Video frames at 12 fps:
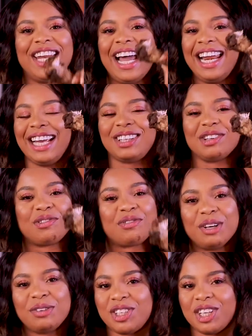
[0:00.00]
I like the
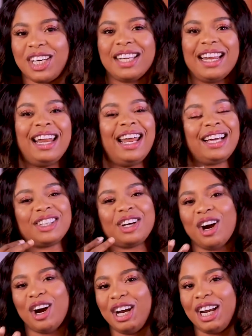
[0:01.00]
grilled chicken, I like the
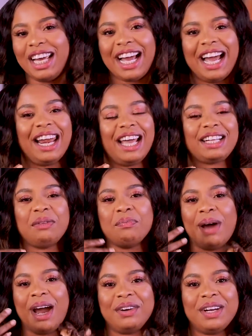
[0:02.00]
garlic, I like the
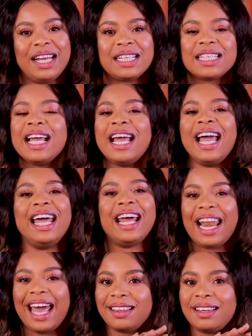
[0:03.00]
marinade, and I
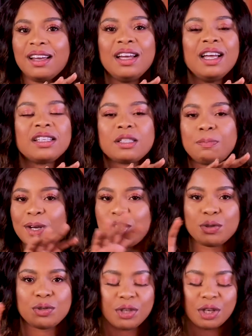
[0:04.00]
like the
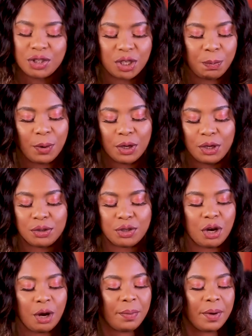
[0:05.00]
special sauce she put on
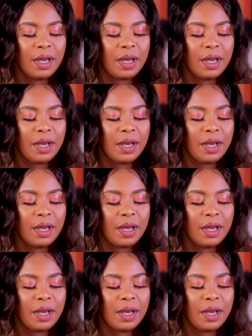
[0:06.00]
top.